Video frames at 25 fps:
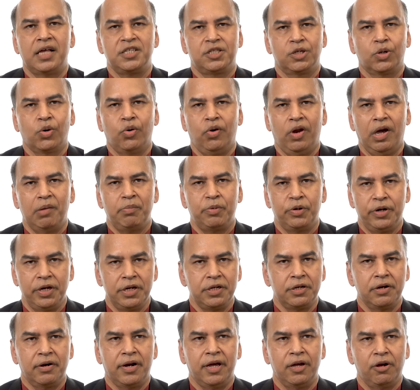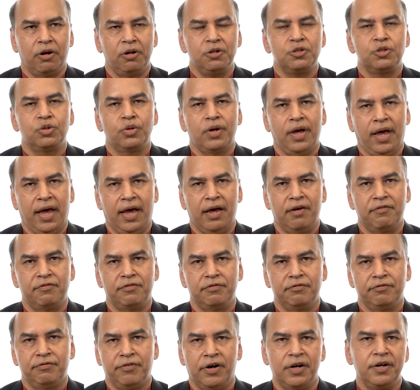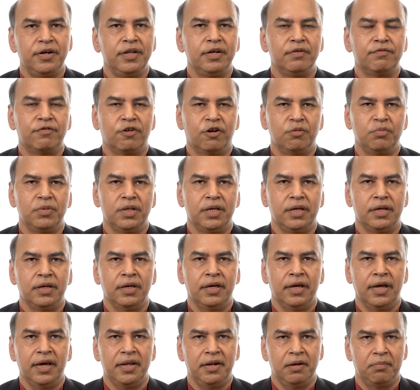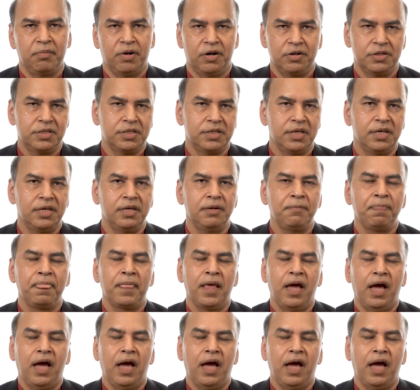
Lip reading: As a collaborator, I also have funding from the NMRC